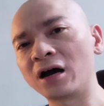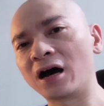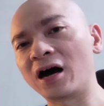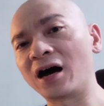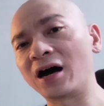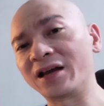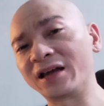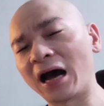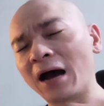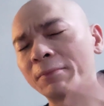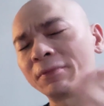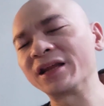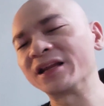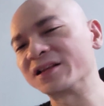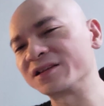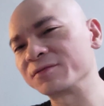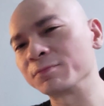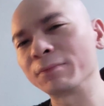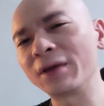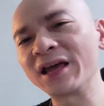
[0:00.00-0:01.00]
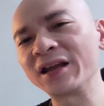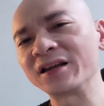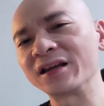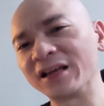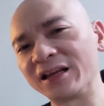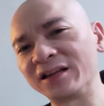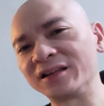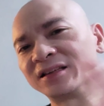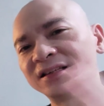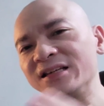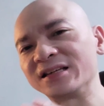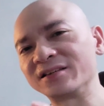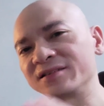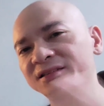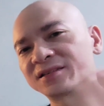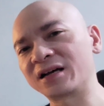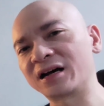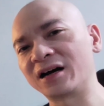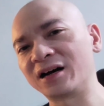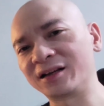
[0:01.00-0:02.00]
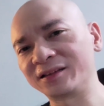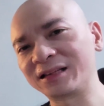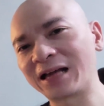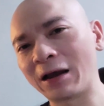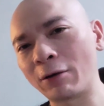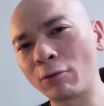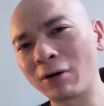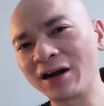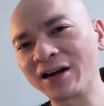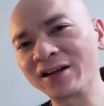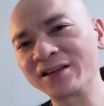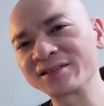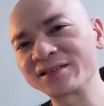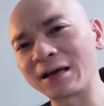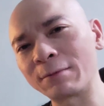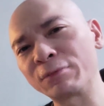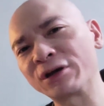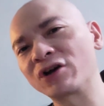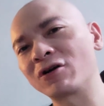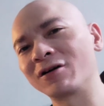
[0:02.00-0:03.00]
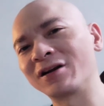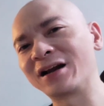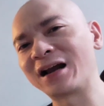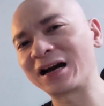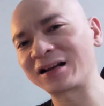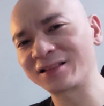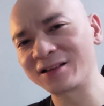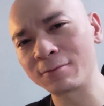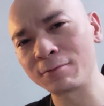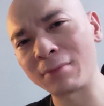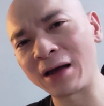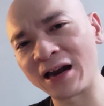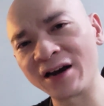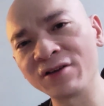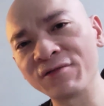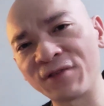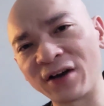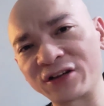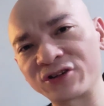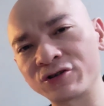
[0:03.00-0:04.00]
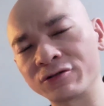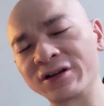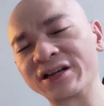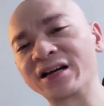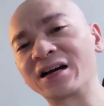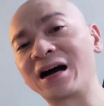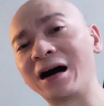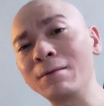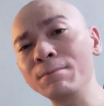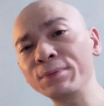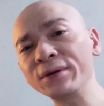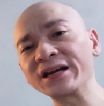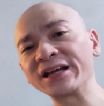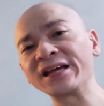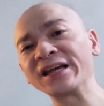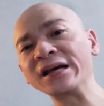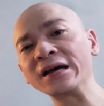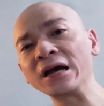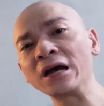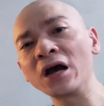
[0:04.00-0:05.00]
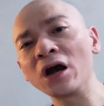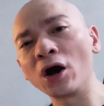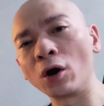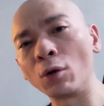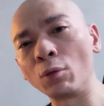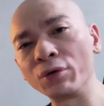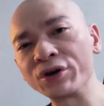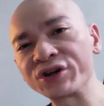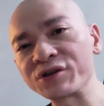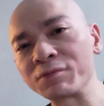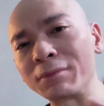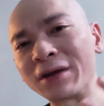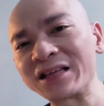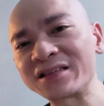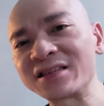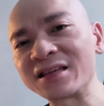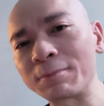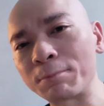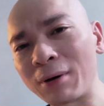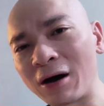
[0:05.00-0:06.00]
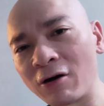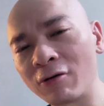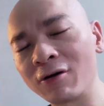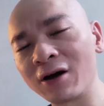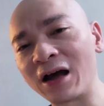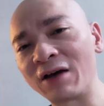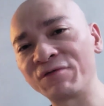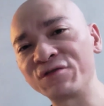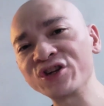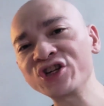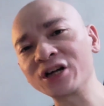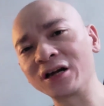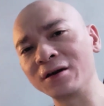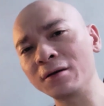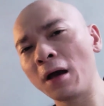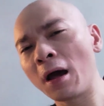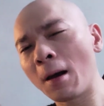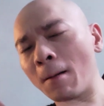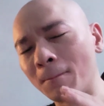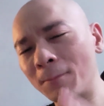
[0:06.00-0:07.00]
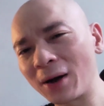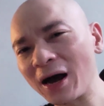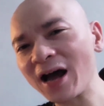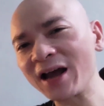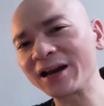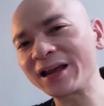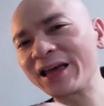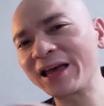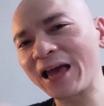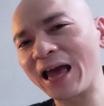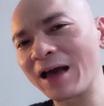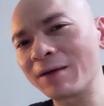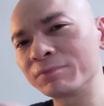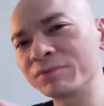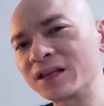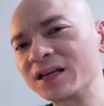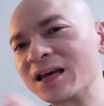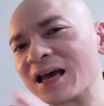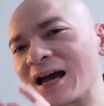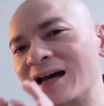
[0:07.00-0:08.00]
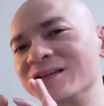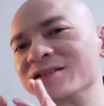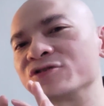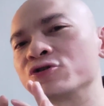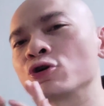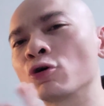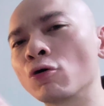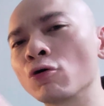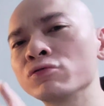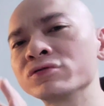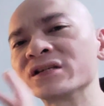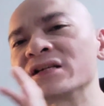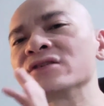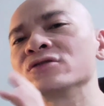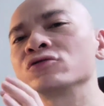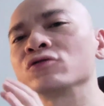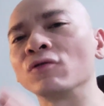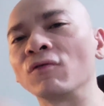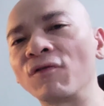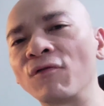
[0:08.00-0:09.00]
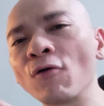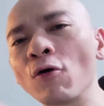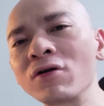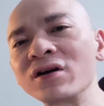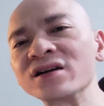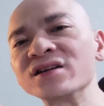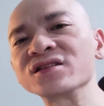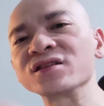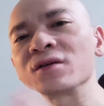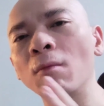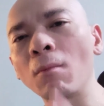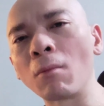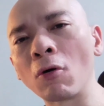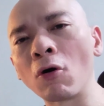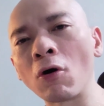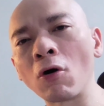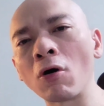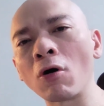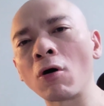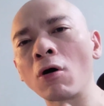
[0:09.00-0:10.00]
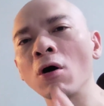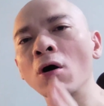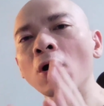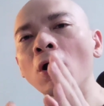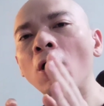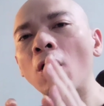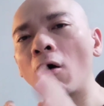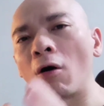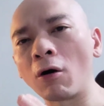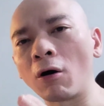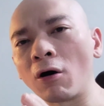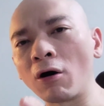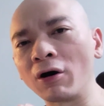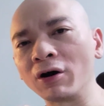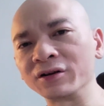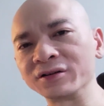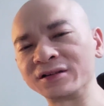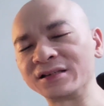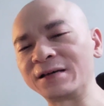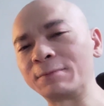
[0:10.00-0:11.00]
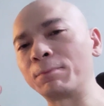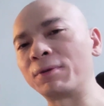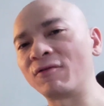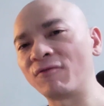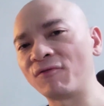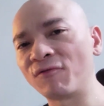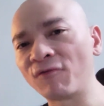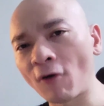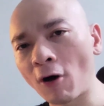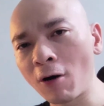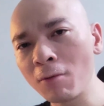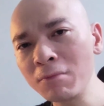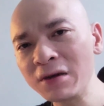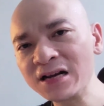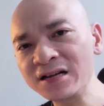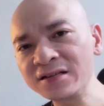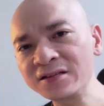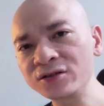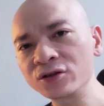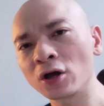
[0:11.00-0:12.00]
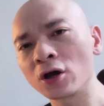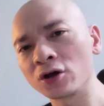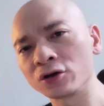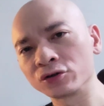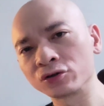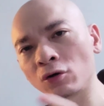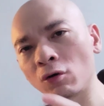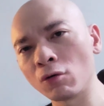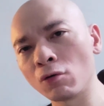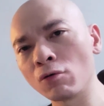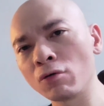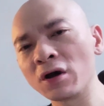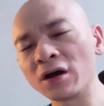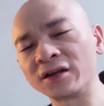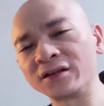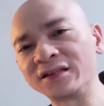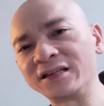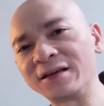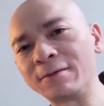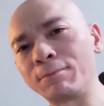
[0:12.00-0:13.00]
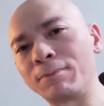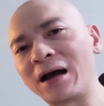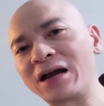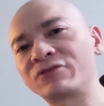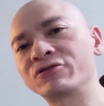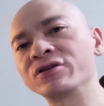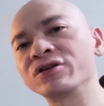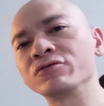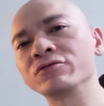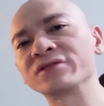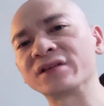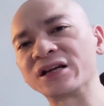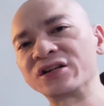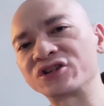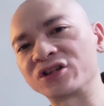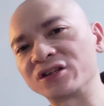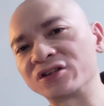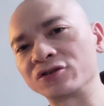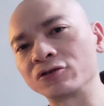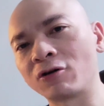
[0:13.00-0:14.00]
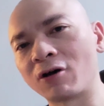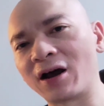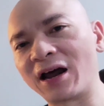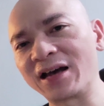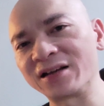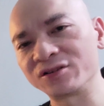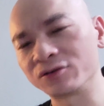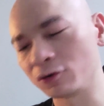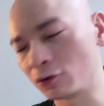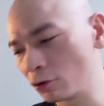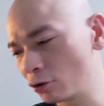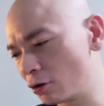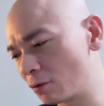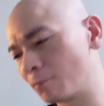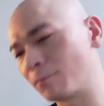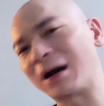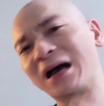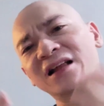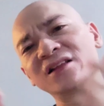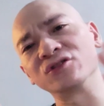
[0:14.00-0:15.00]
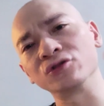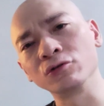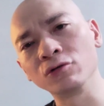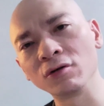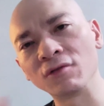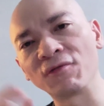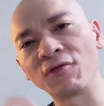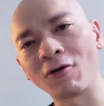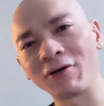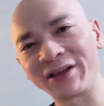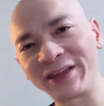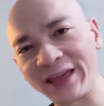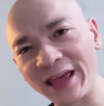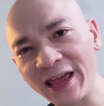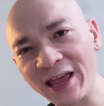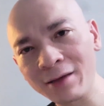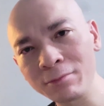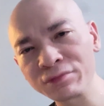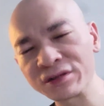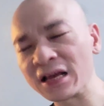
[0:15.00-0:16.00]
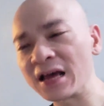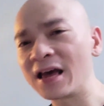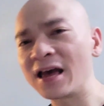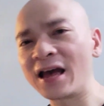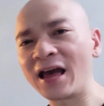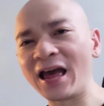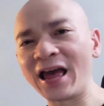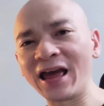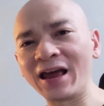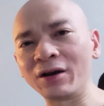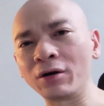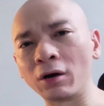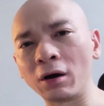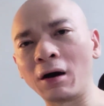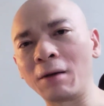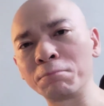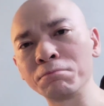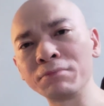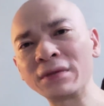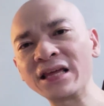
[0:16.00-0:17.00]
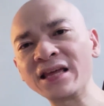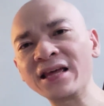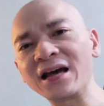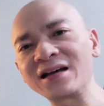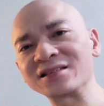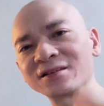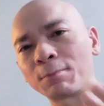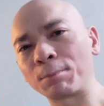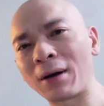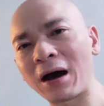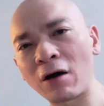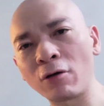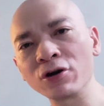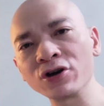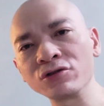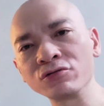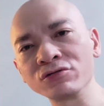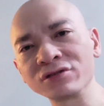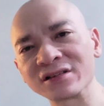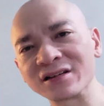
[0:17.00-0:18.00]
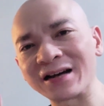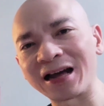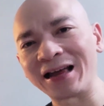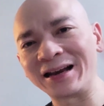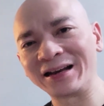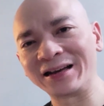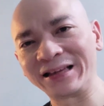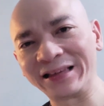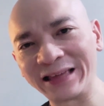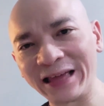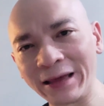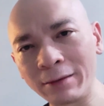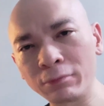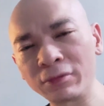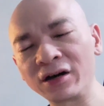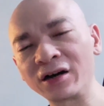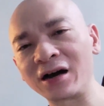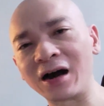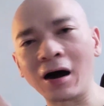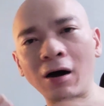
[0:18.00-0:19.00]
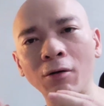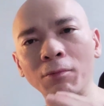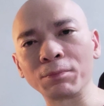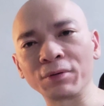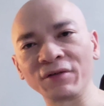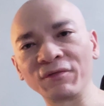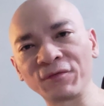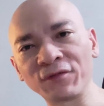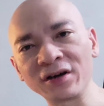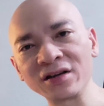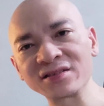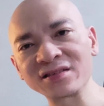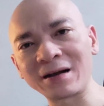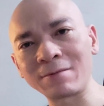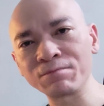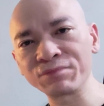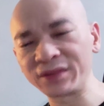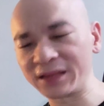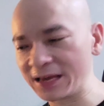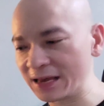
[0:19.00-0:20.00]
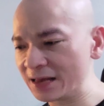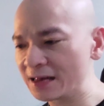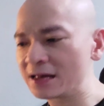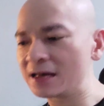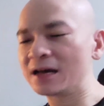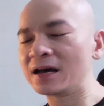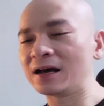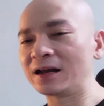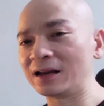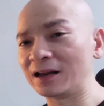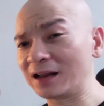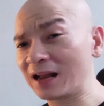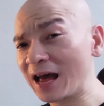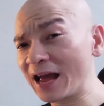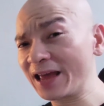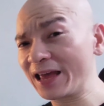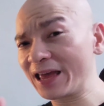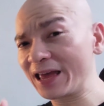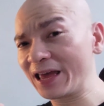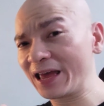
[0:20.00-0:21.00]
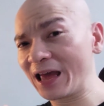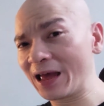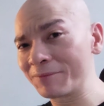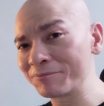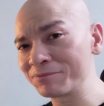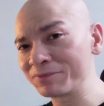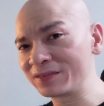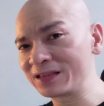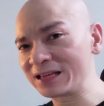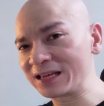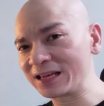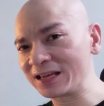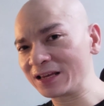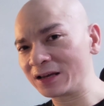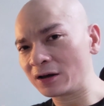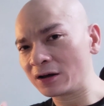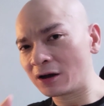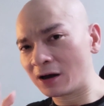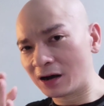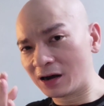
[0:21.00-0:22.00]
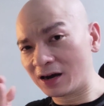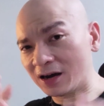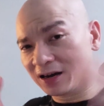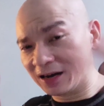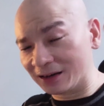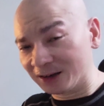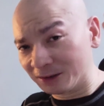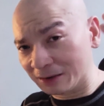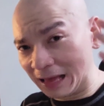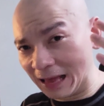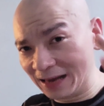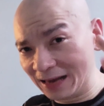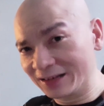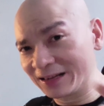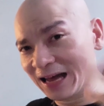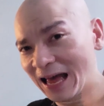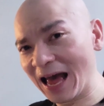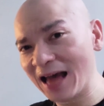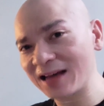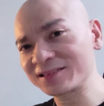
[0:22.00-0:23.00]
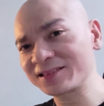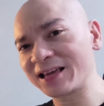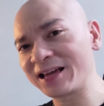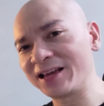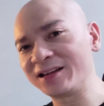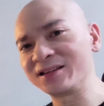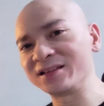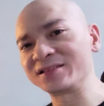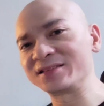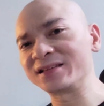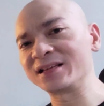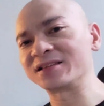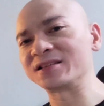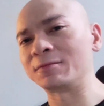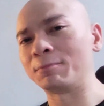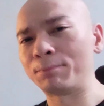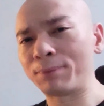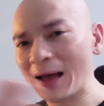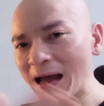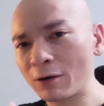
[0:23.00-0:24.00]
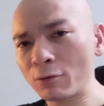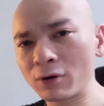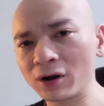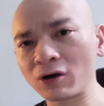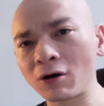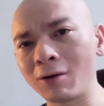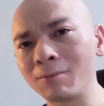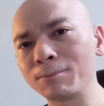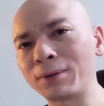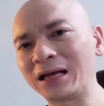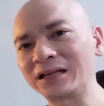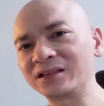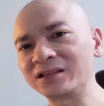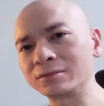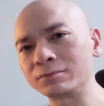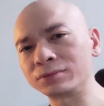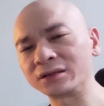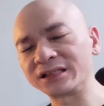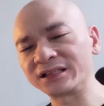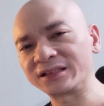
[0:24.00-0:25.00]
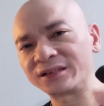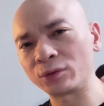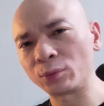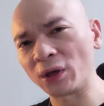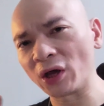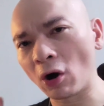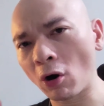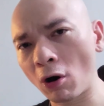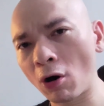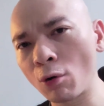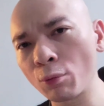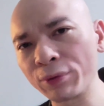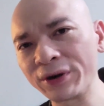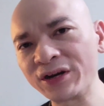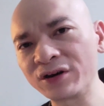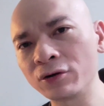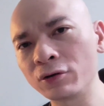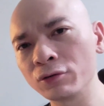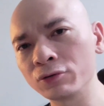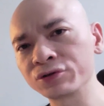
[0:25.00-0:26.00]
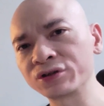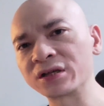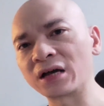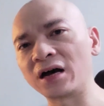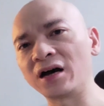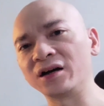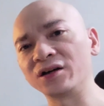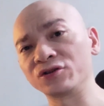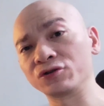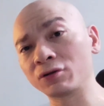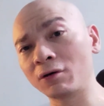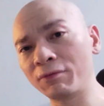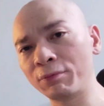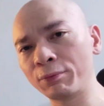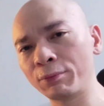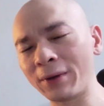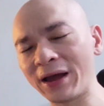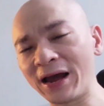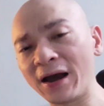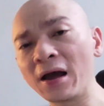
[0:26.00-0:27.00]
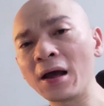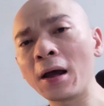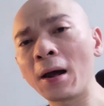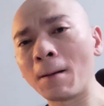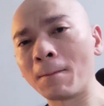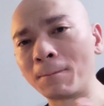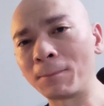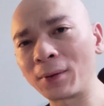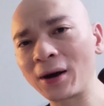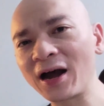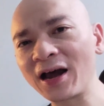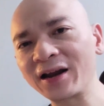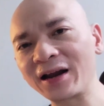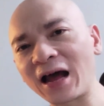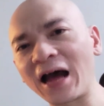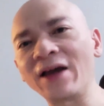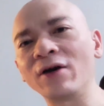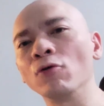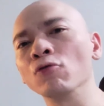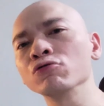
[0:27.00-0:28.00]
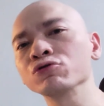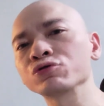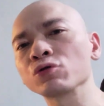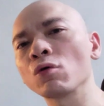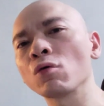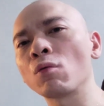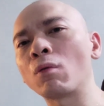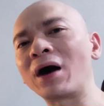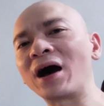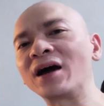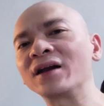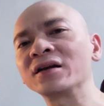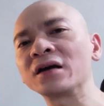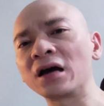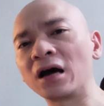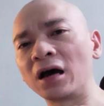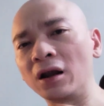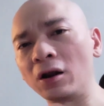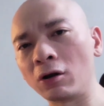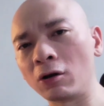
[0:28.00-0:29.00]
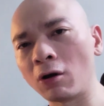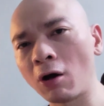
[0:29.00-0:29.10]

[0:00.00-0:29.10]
It's made in this Taiwanese semiconductor manufacturing company, which makes it power efficient. But AMD has chosen to focus more on the performance, so the battery usage is not as good, but it's good for games. And me as a power user and a gamer, I'll prefer something like AMD and the x86 backward compatibility with all Windows software. But I also want a